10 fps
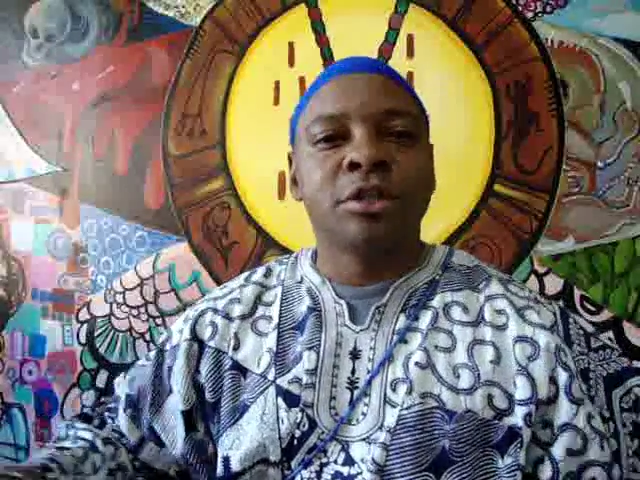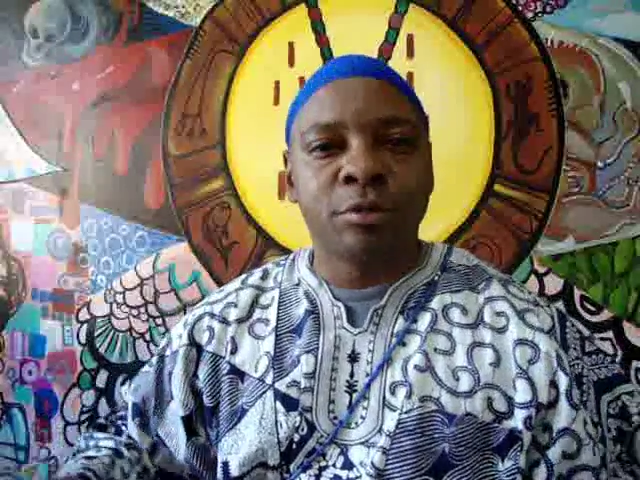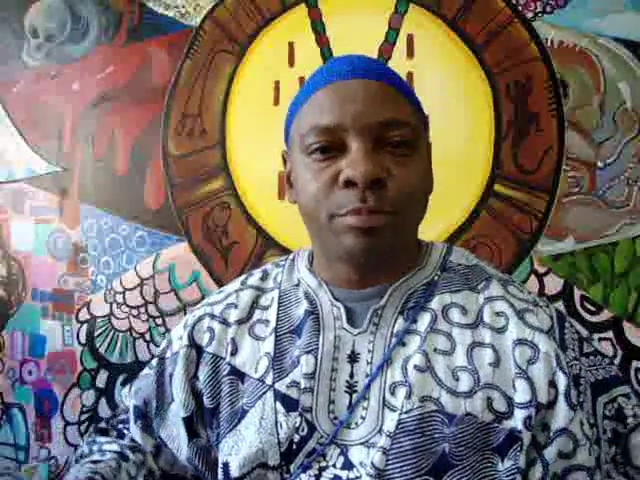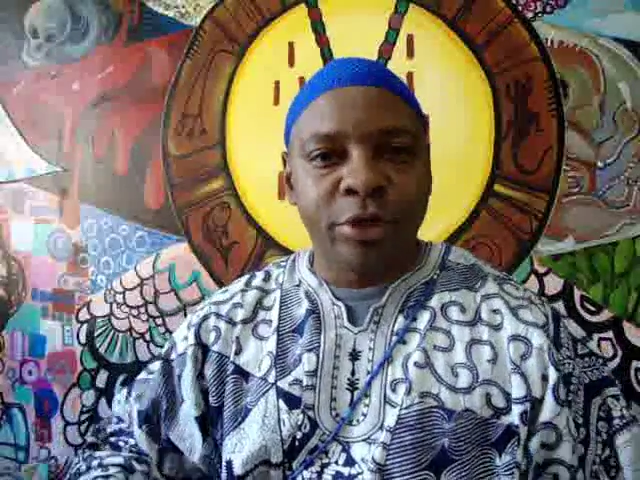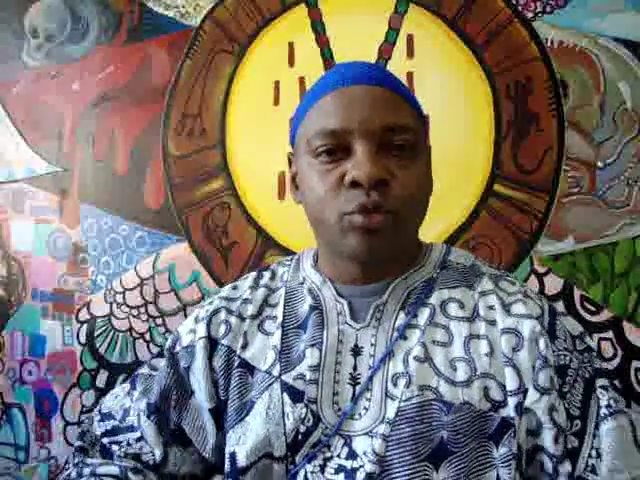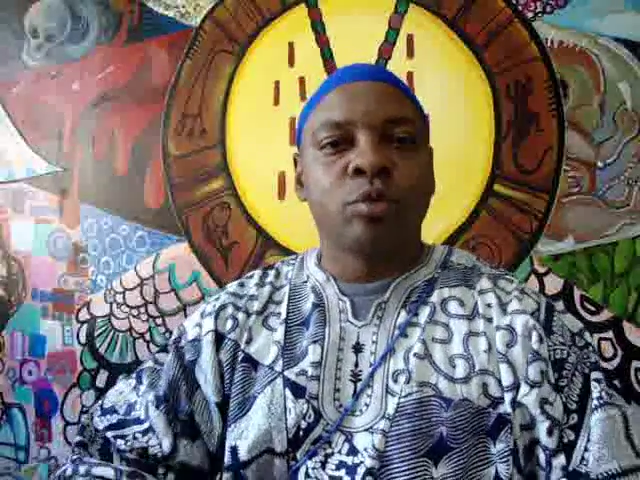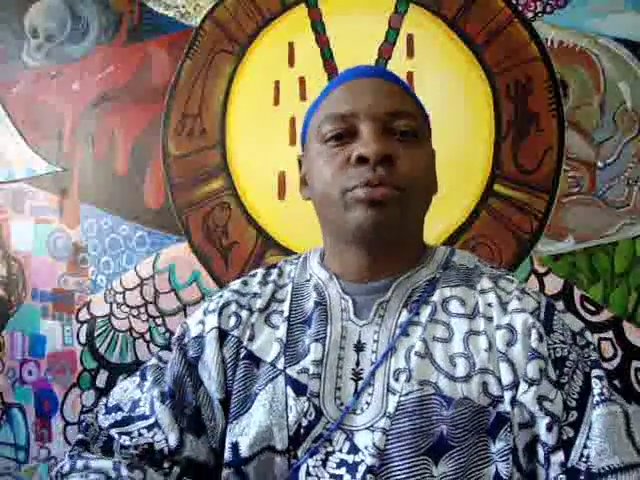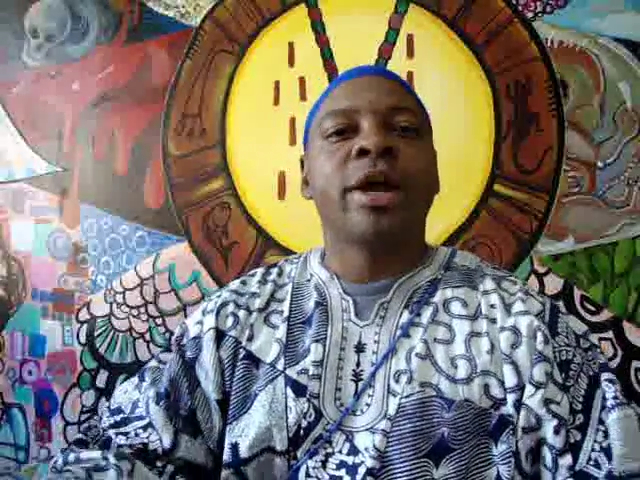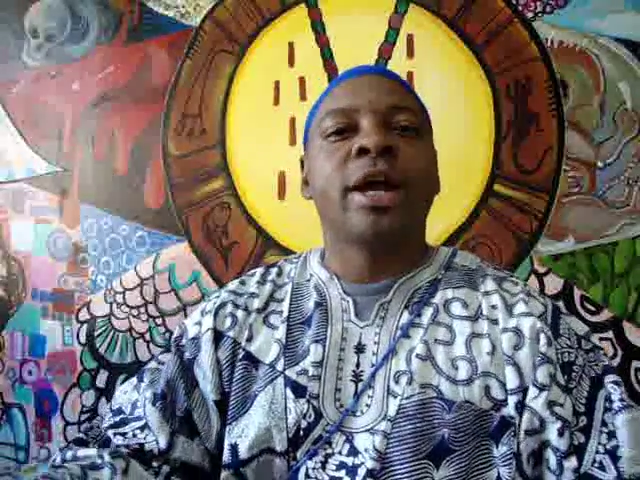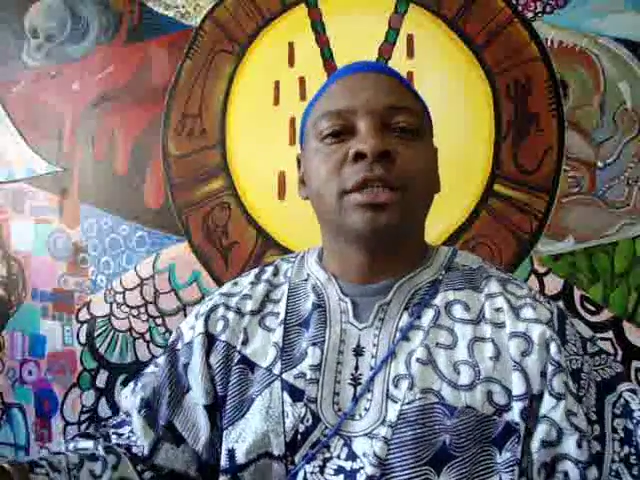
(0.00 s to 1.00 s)
their spiritual
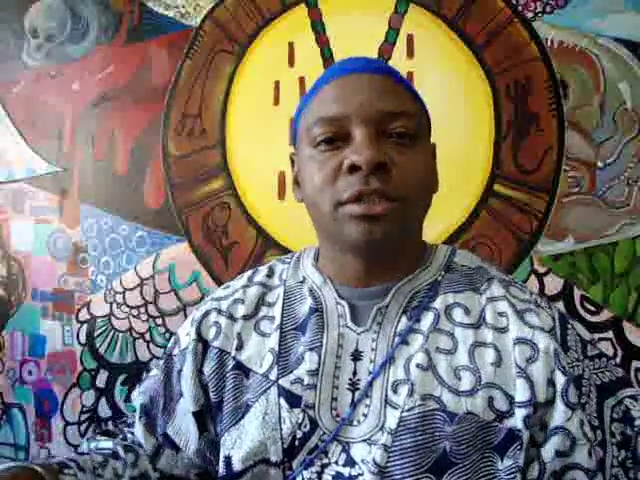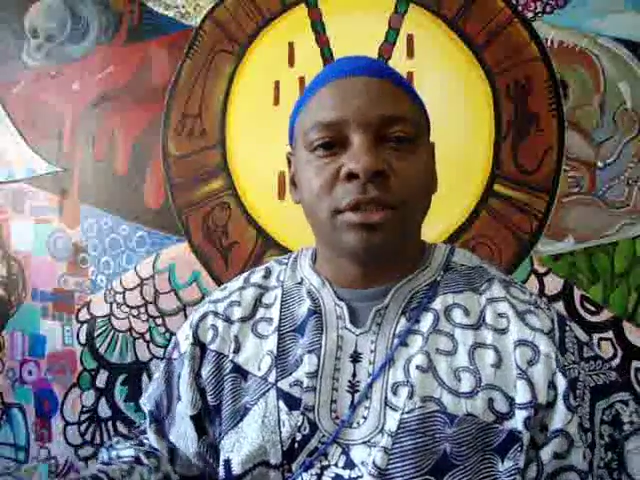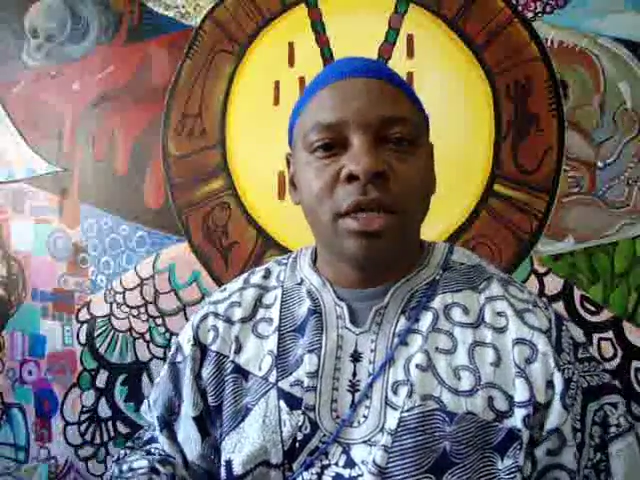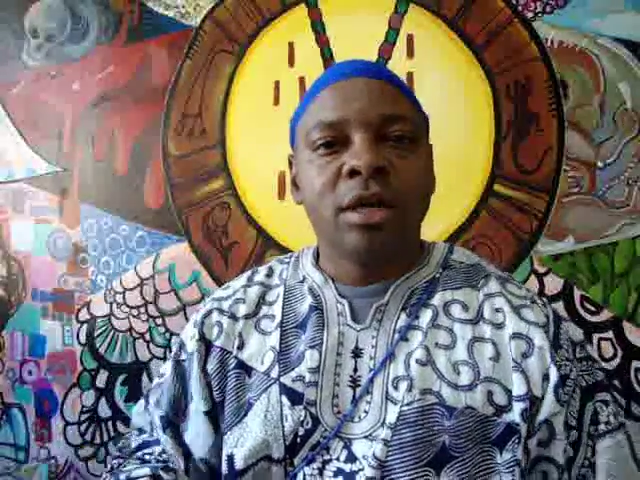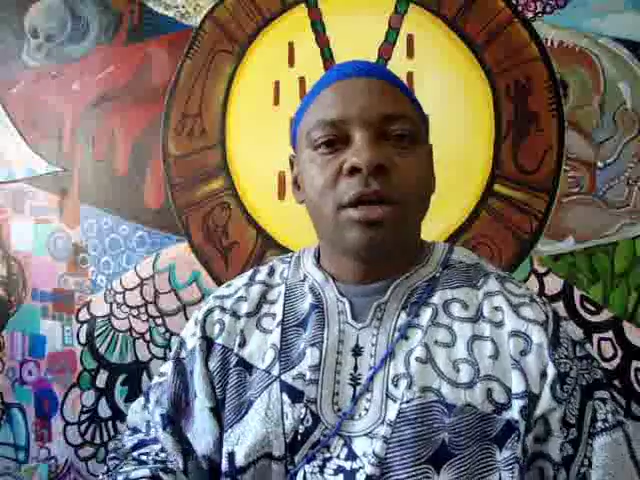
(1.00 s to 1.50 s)
practice